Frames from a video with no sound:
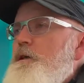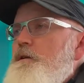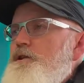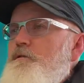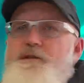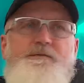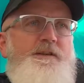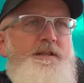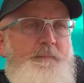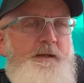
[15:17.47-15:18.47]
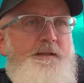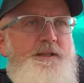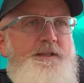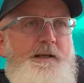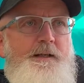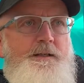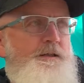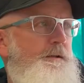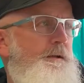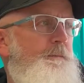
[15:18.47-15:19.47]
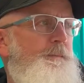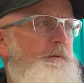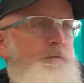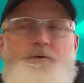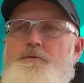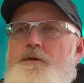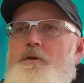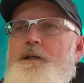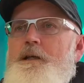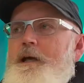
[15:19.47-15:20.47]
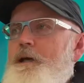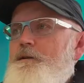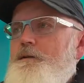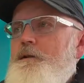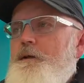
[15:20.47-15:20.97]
a series of feasibility studies, which was looking at